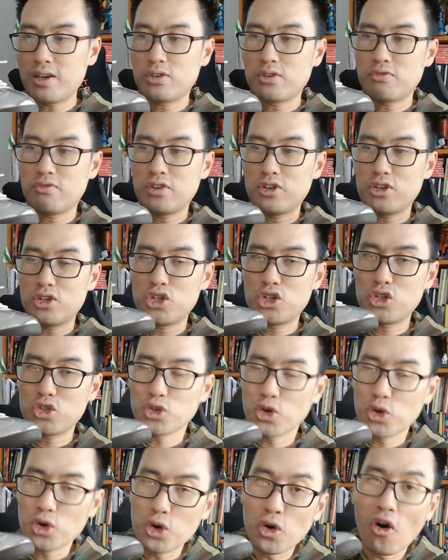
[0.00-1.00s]
for
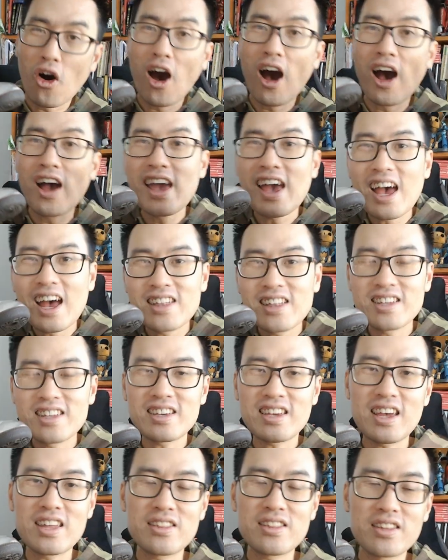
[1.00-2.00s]
sure. I had to
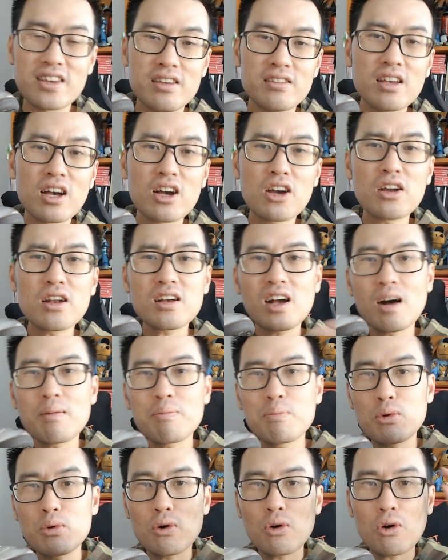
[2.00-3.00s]
get these. I got a
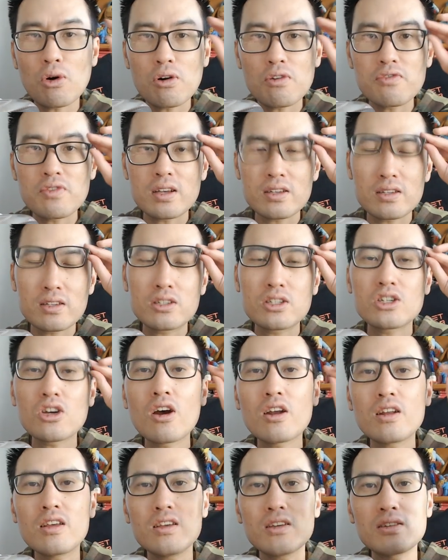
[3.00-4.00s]
couple of
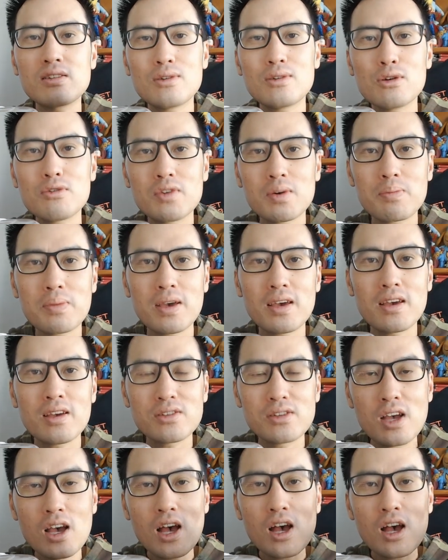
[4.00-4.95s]
shiny silver pairs.